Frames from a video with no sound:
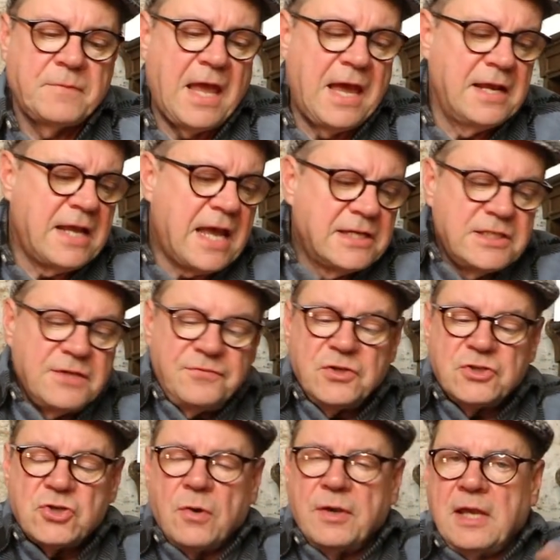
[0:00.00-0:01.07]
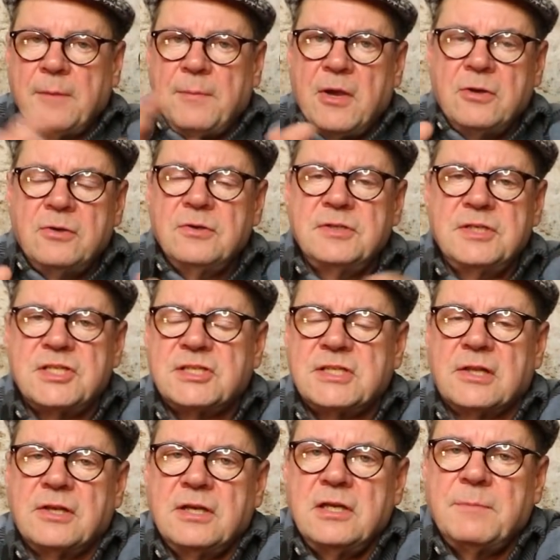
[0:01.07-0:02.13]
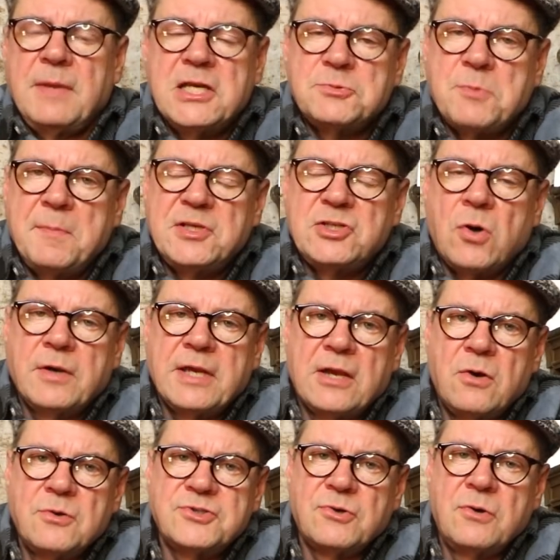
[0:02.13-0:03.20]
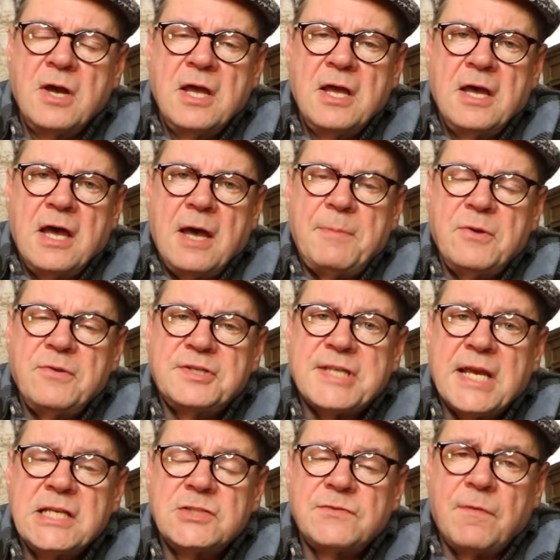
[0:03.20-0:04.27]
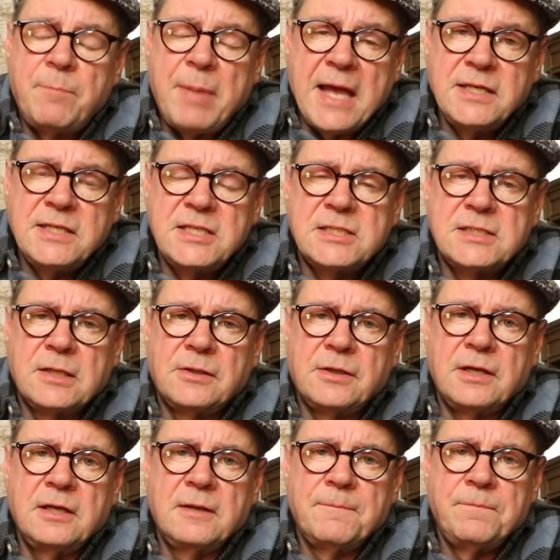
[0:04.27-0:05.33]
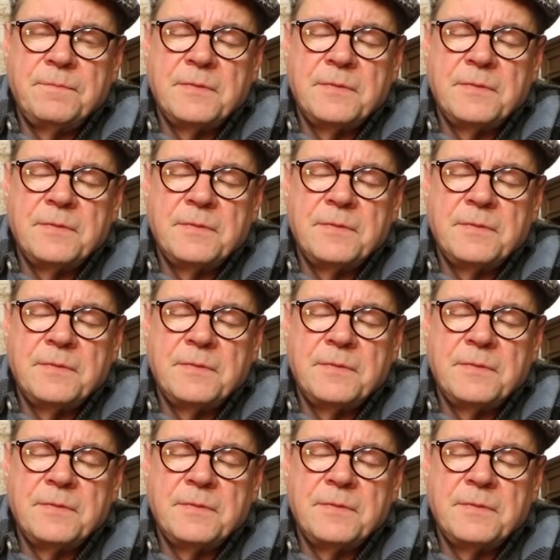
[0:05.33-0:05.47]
And, and if you're talking about a good distillery, you might as well be talking also about the signs of a bad distillery.